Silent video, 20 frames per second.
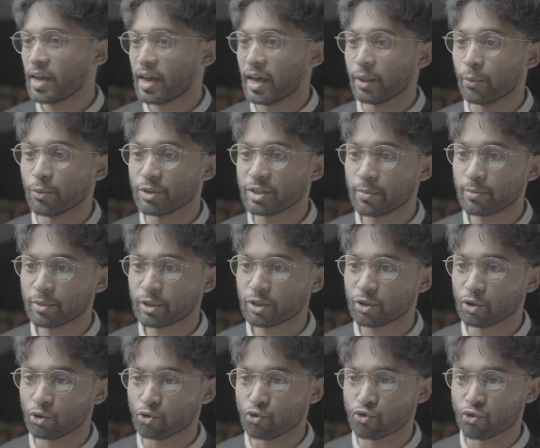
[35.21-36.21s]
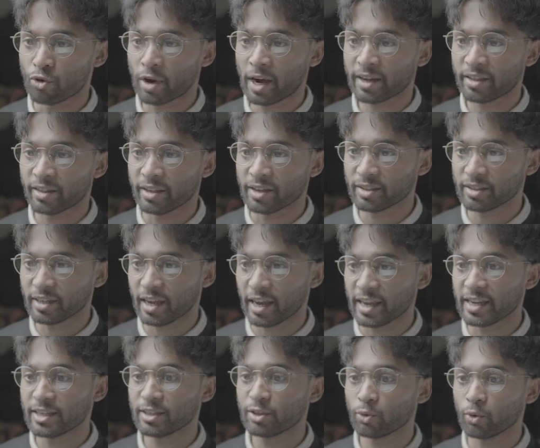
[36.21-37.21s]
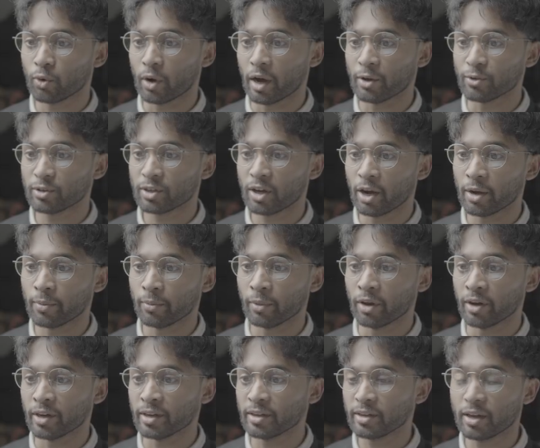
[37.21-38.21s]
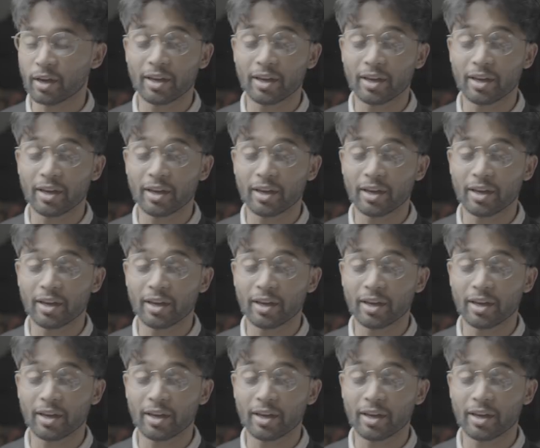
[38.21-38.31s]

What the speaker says: and we're simply just going to drag this into our timeline